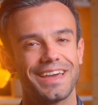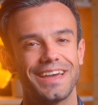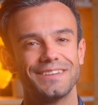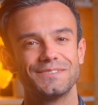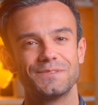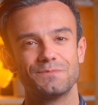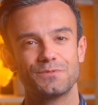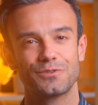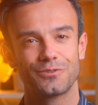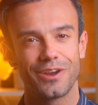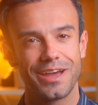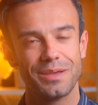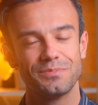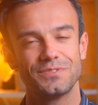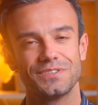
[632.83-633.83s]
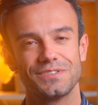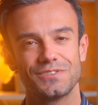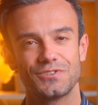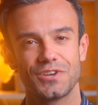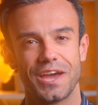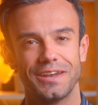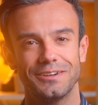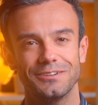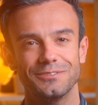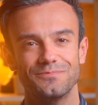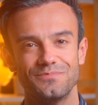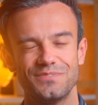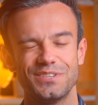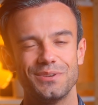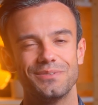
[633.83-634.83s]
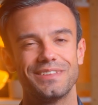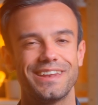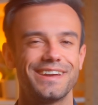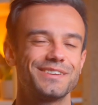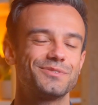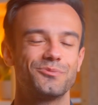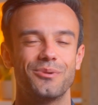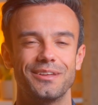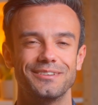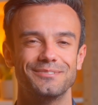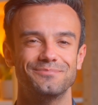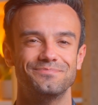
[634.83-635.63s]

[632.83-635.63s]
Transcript: and subscribe to the channel. See you in the next one.